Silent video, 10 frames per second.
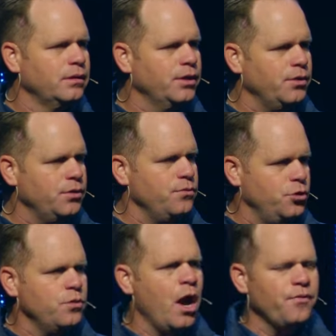You, you,
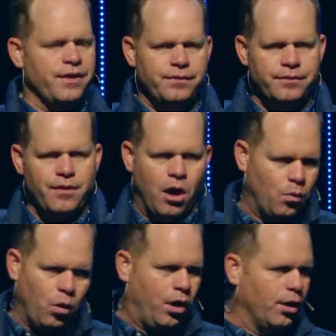you, know that
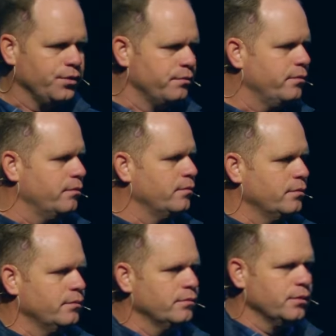our world,
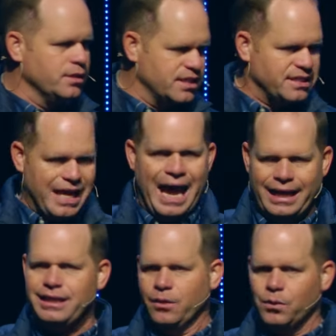the
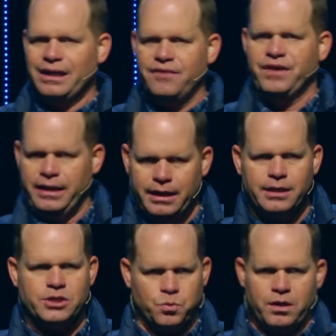society that we're living
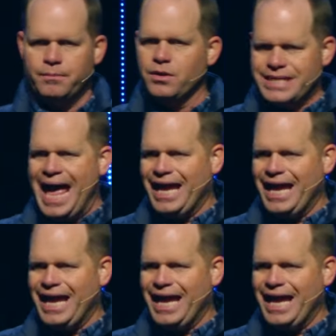in, is one of the most